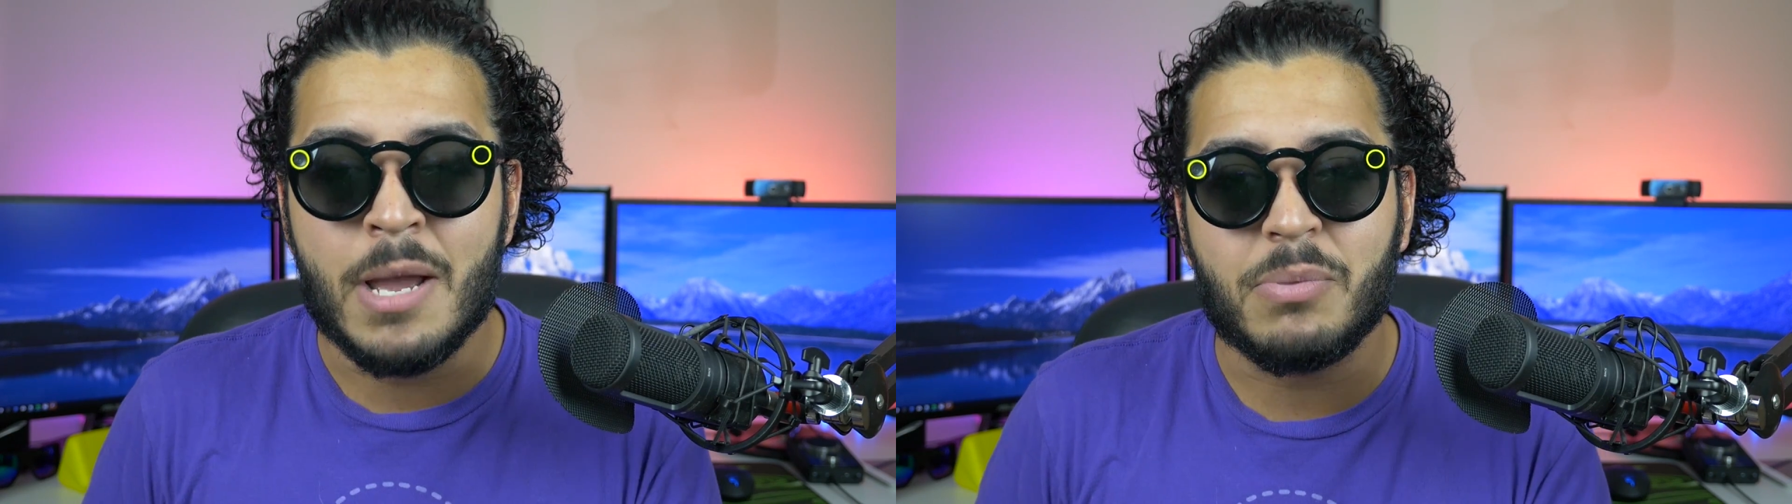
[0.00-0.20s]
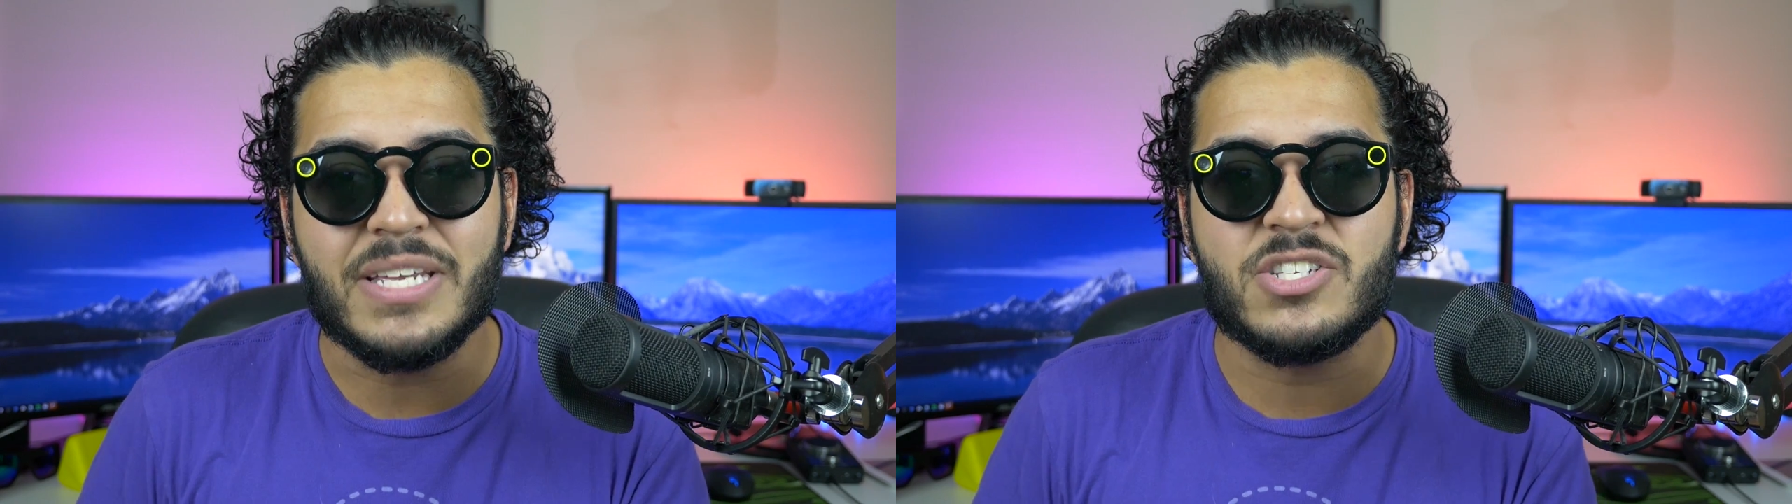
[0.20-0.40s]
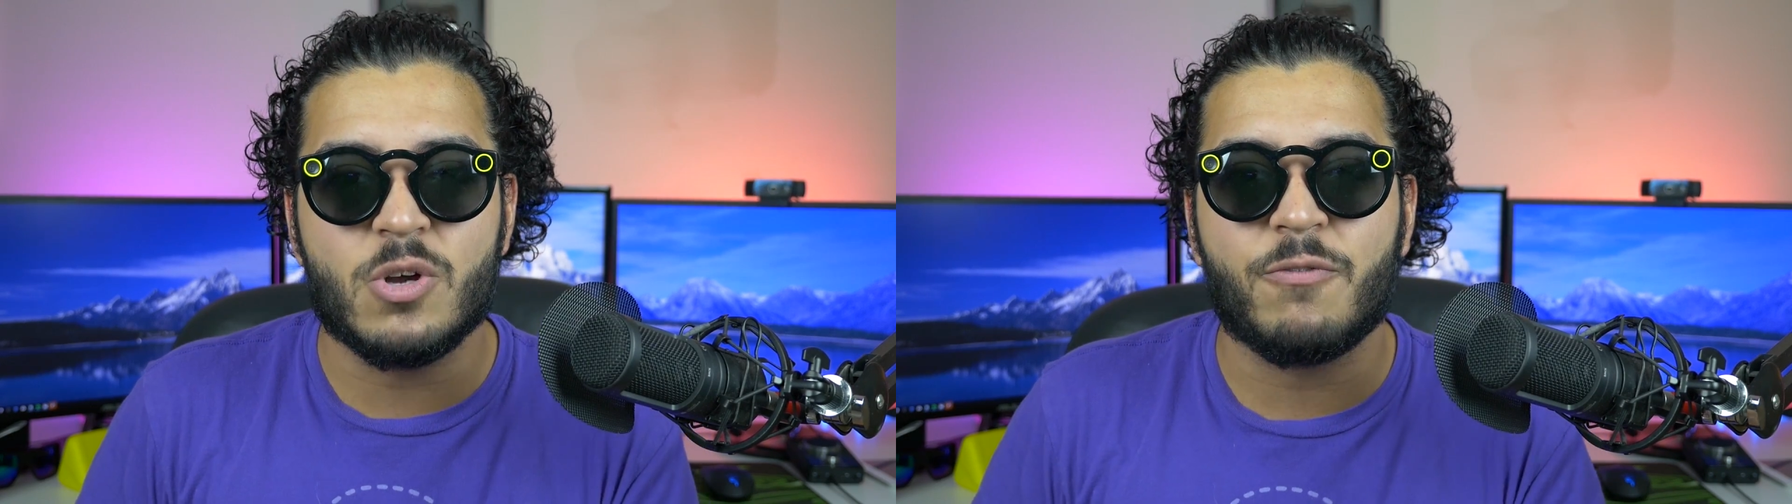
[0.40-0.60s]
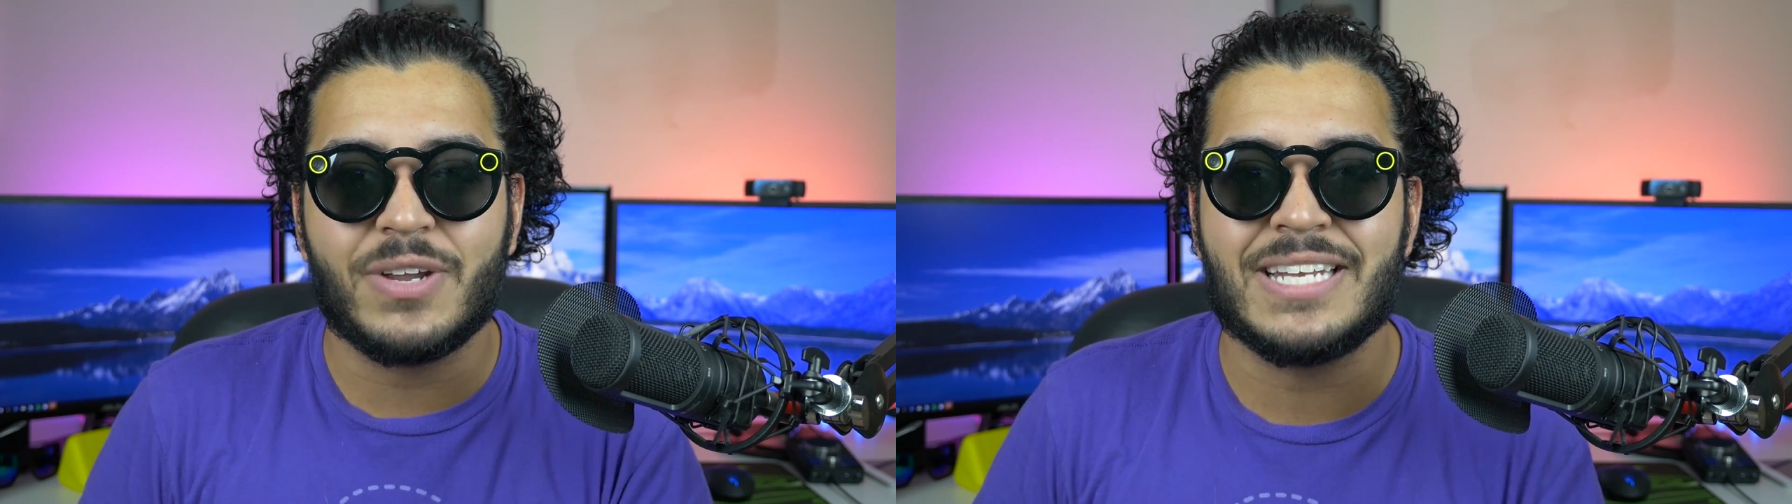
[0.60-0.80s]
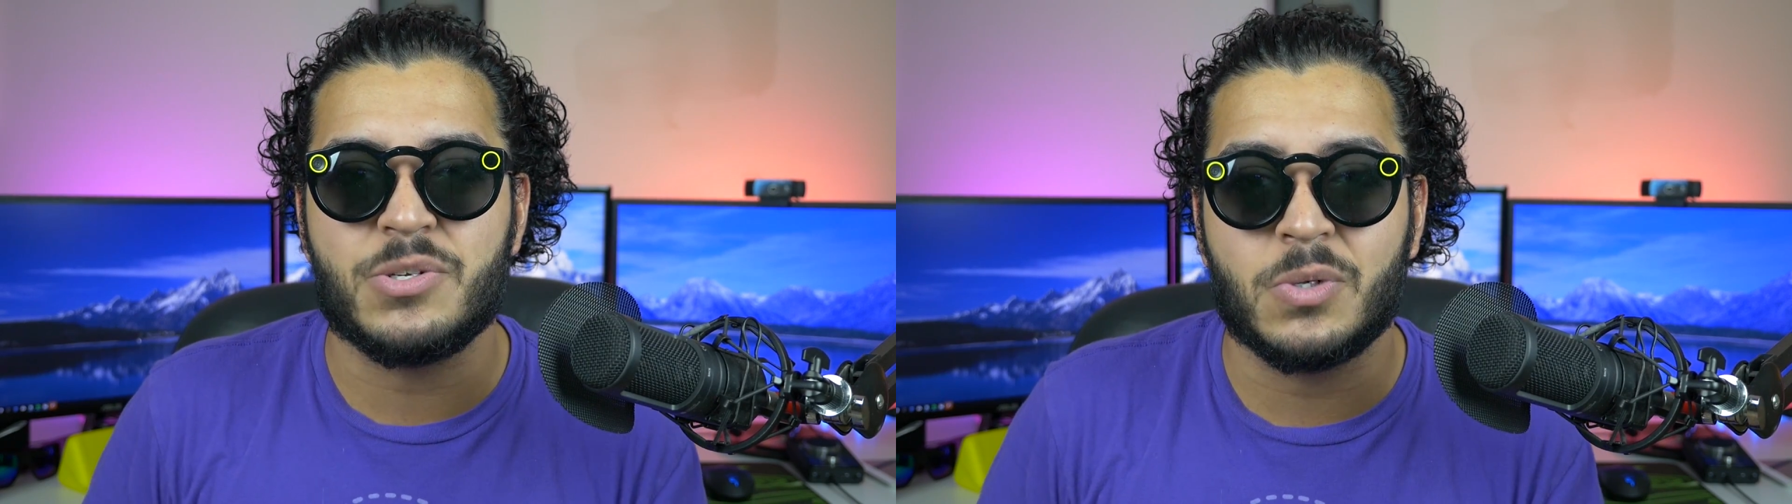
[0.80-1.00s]
please don't
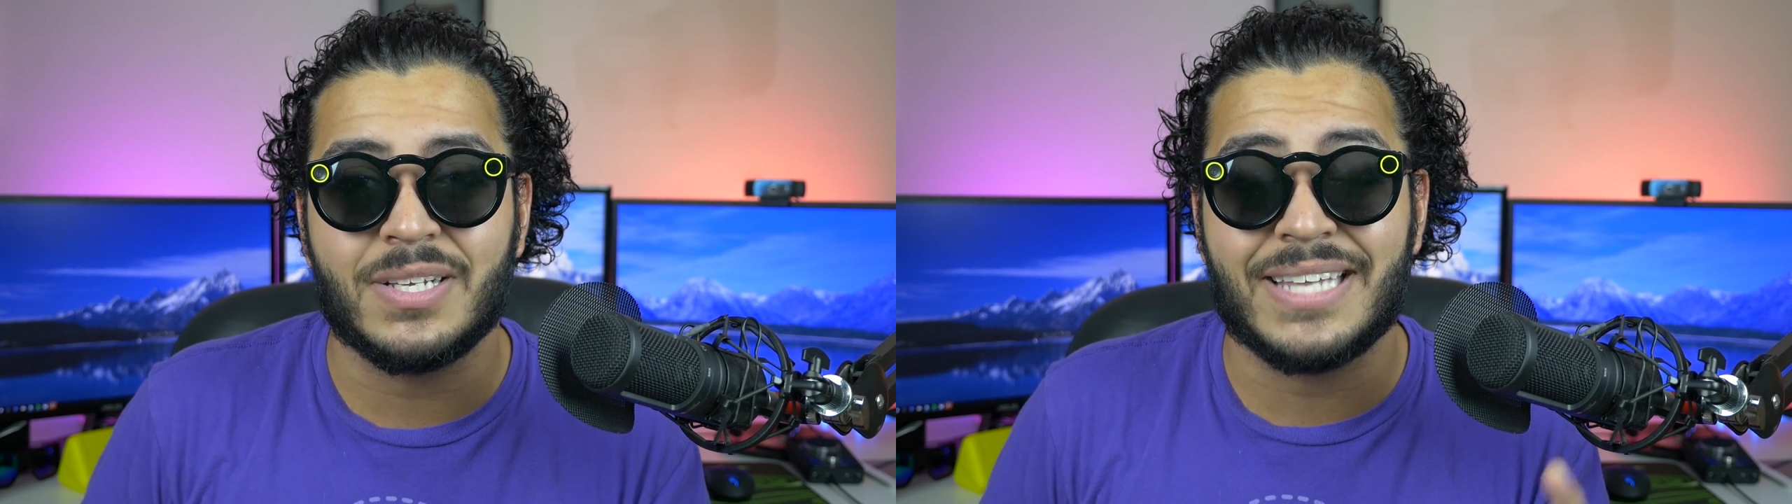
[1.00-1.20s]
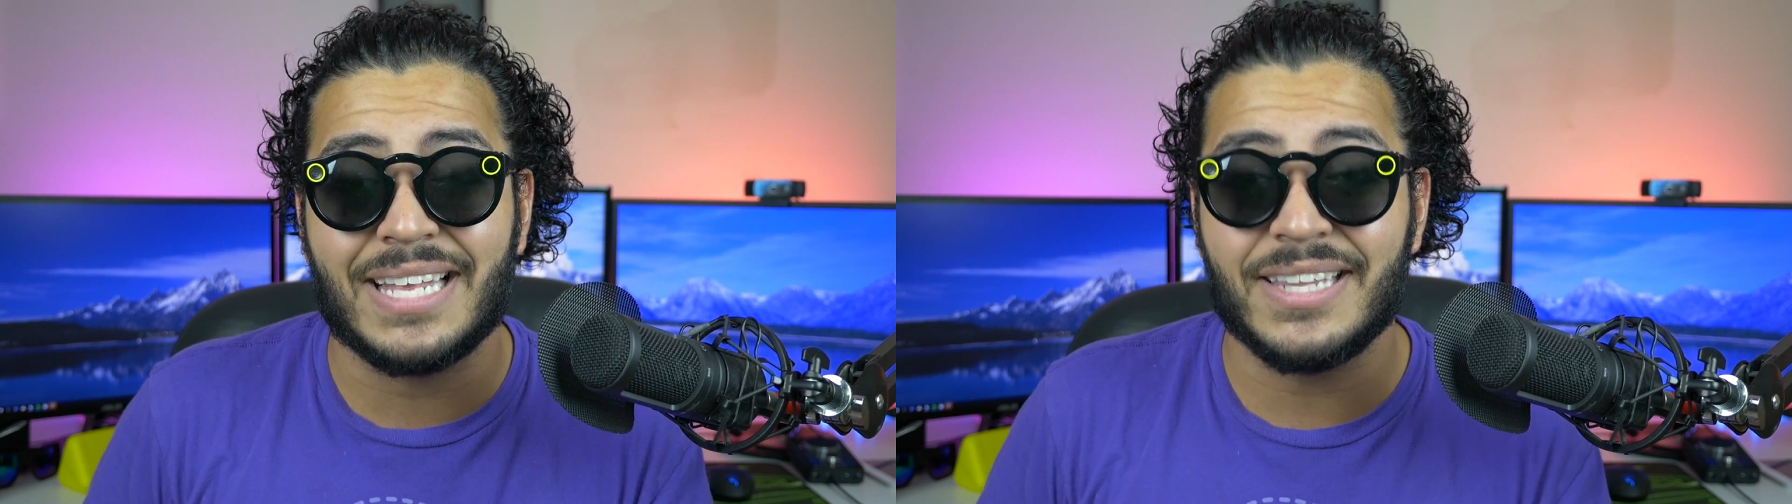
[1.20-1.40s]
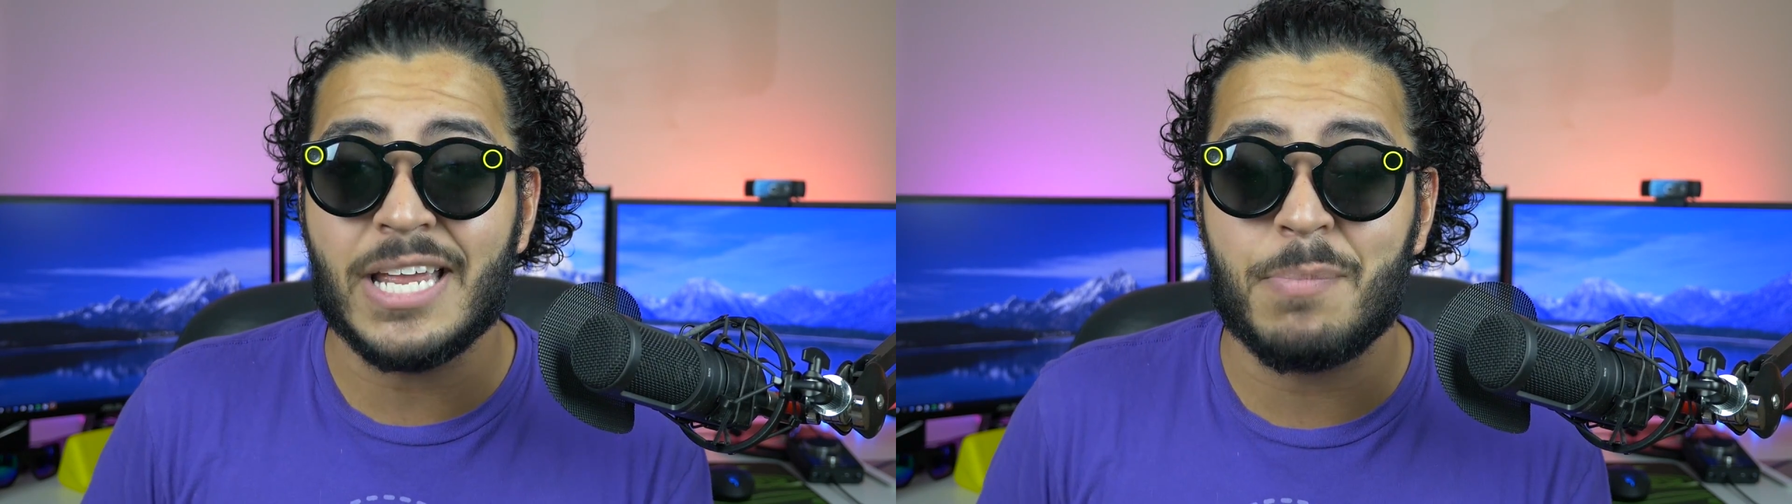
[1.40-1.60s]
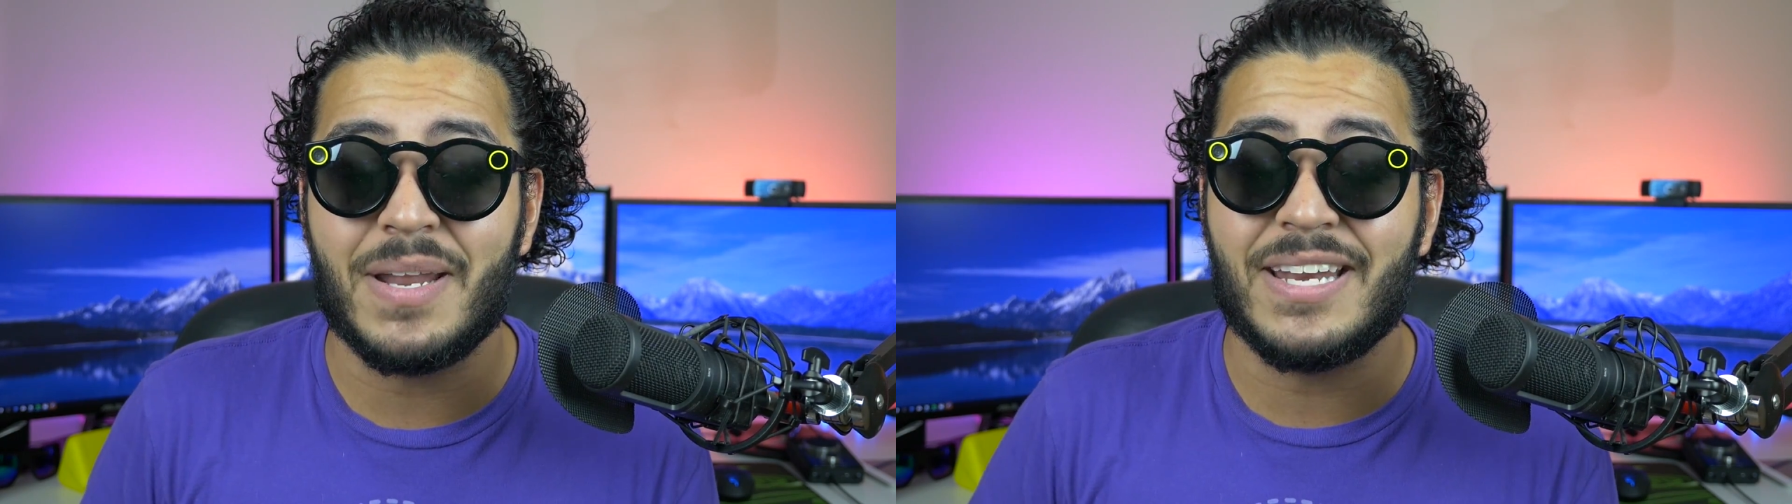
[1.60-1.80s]
forget to click that like button,